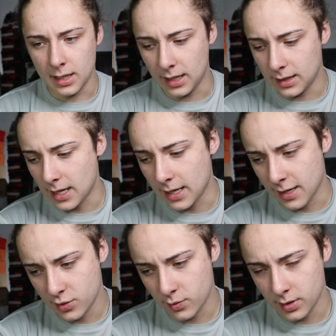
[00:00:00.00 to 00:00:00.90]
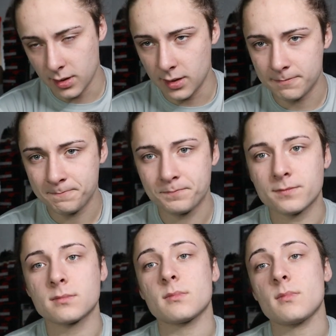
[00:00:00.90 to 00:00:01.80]
anything else really.
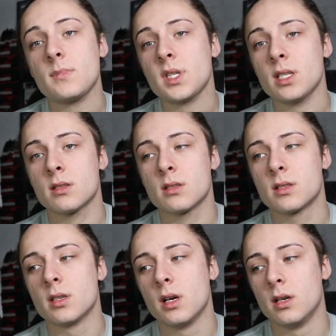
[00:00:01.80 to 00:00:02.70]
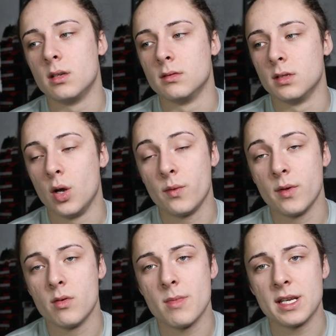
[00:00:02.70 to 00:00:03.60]
So
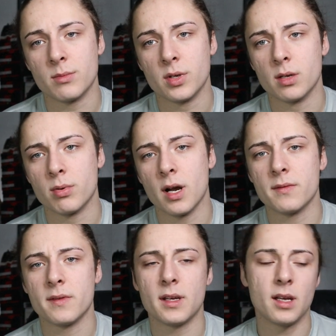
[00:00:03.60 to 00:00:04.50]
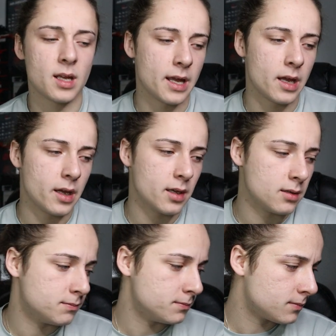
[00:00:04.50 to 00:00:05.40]
hopefully we made some good profit
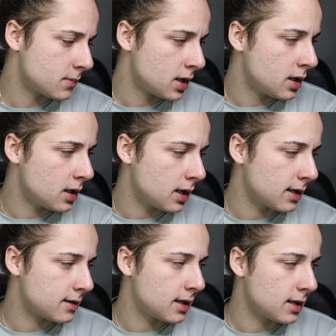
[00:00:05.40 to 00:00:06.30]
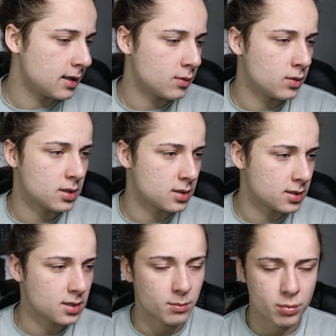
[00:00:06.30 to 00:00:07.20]
and I think it
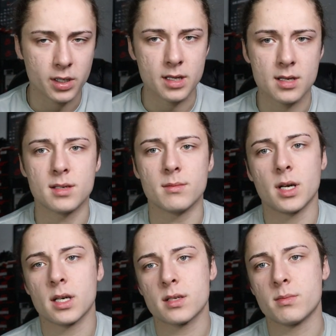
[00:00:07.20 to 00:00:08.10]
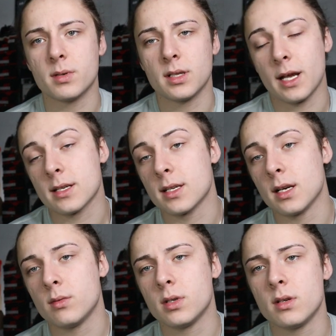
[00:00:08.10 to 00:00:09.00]
was a pretty decent box, but like I said,
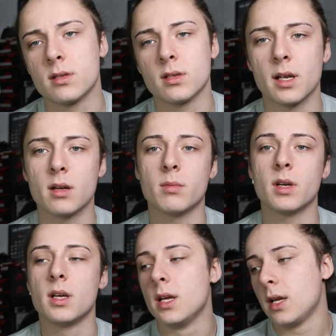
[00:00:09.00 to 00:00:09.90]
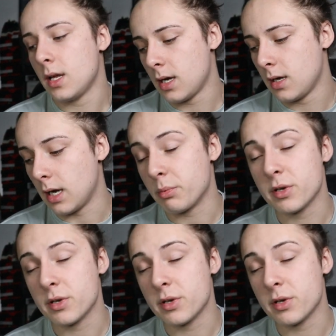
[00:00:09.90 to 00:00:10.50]
I won't know until later. But I